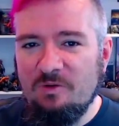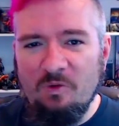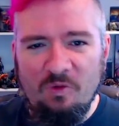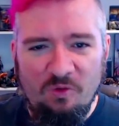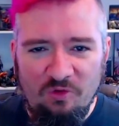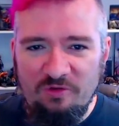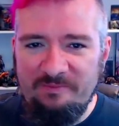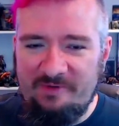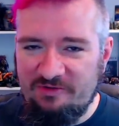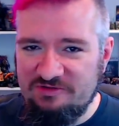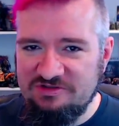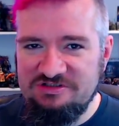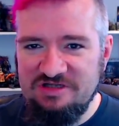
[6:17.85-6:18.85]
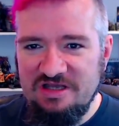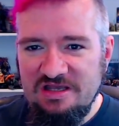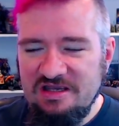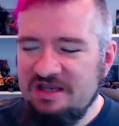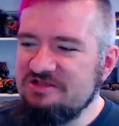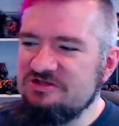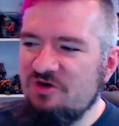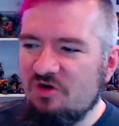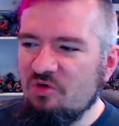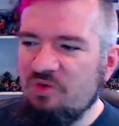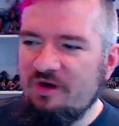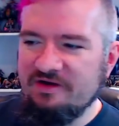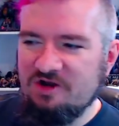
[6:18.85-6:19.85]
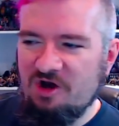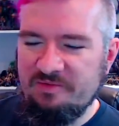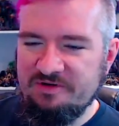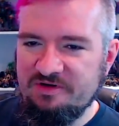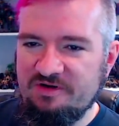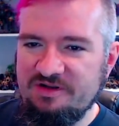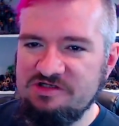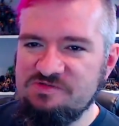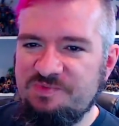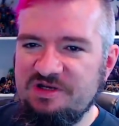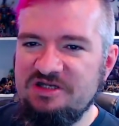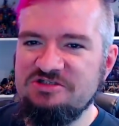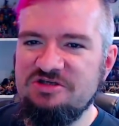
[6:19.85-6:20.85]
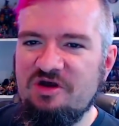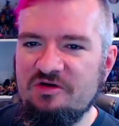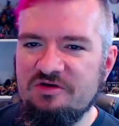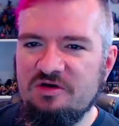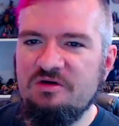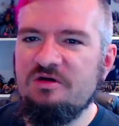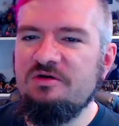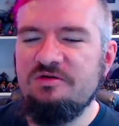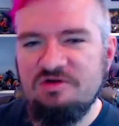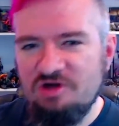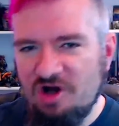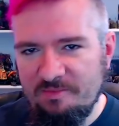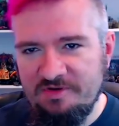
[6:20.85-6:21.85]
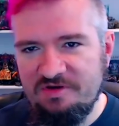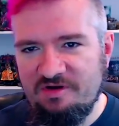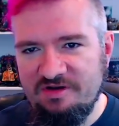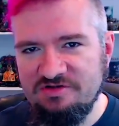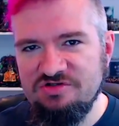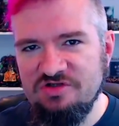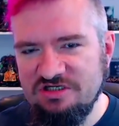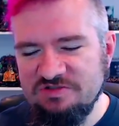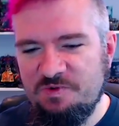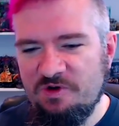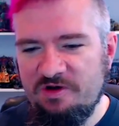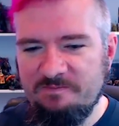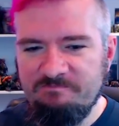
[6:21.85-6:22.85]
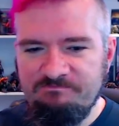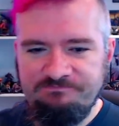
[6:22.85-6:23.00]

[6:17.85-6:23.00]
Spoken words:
not quite common knowledge, but it's not uncommon knowledge at this point.